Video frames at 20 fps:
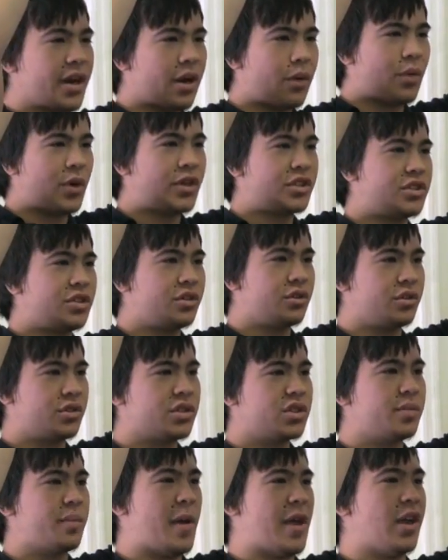that I want to
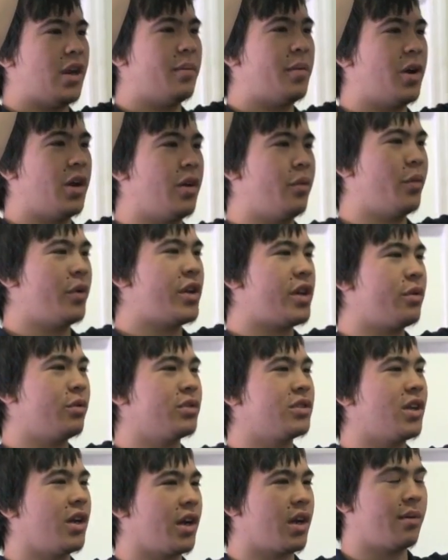expand upon and what he
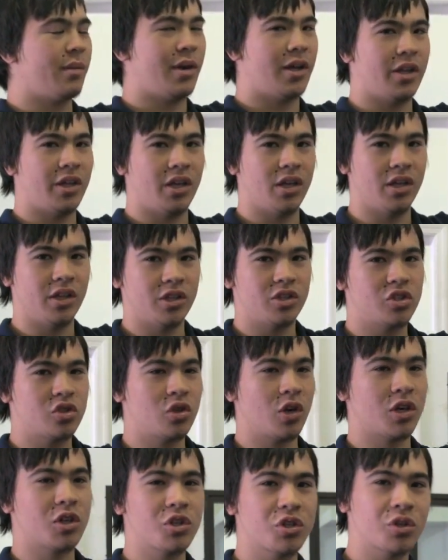was talking about uh, the
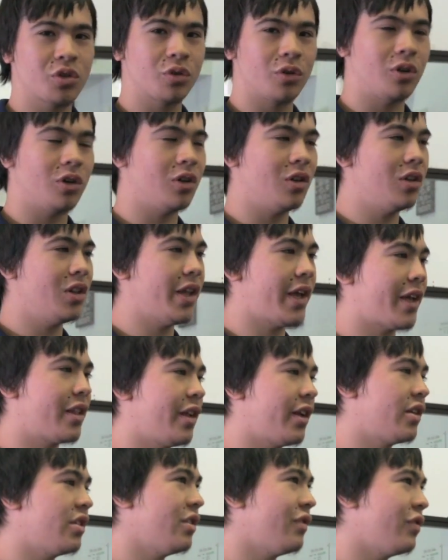structural leg
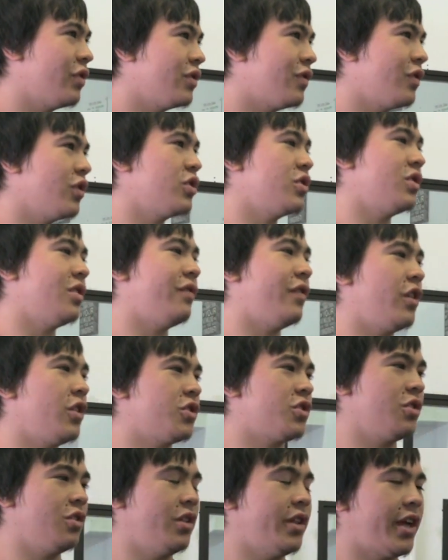length difference versus the
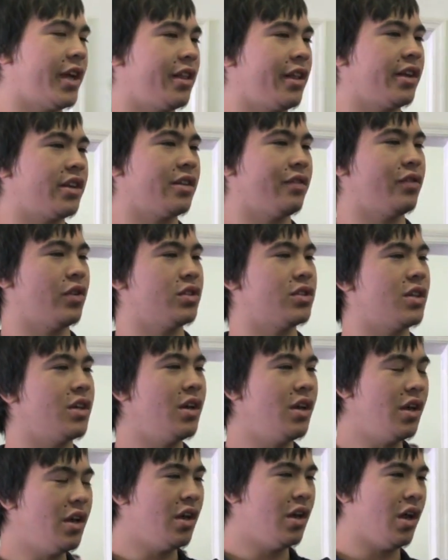functional leg length difference.
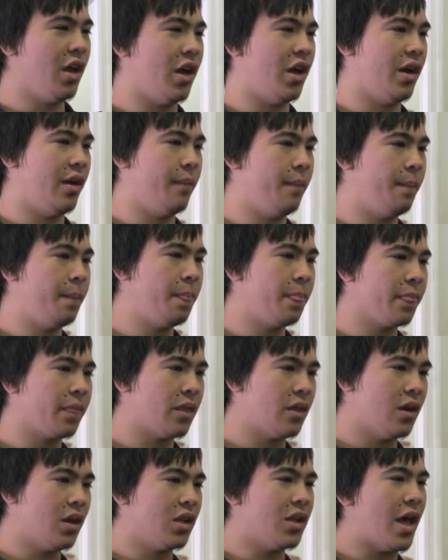Um,
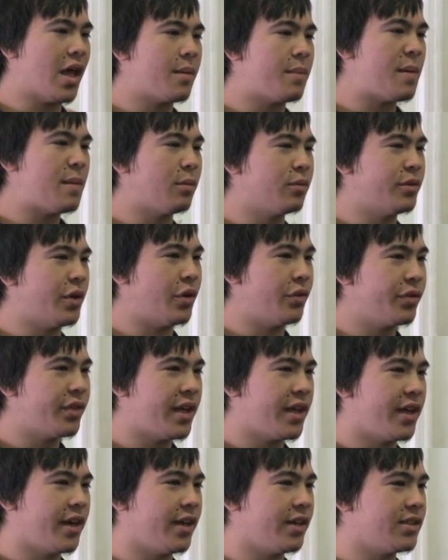a lot of people don't
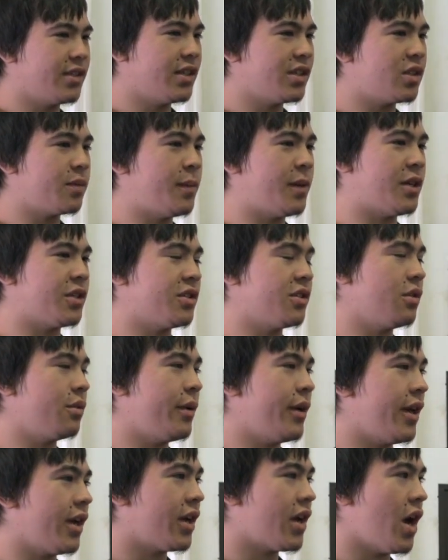think it exists because of the
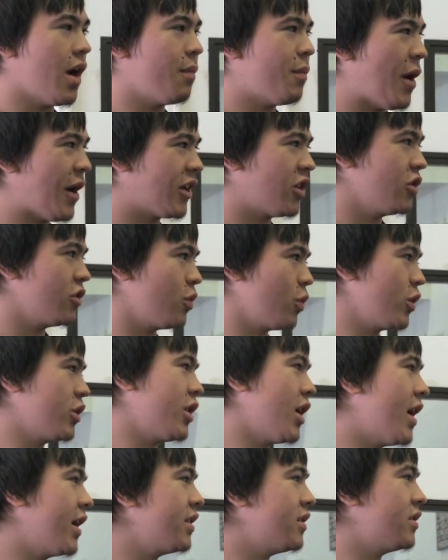way chiropractors were
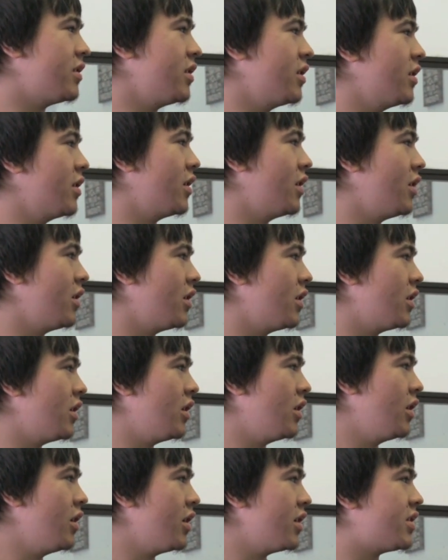taught to mm-hmm.
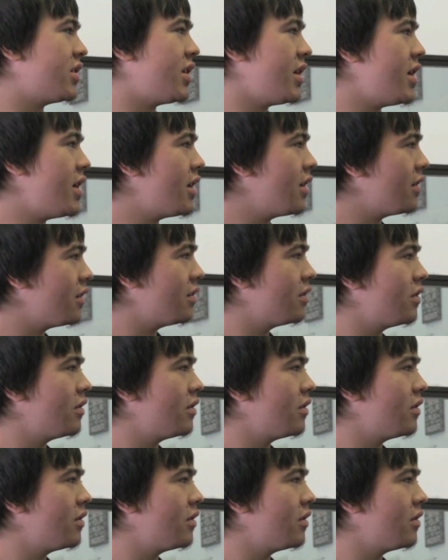see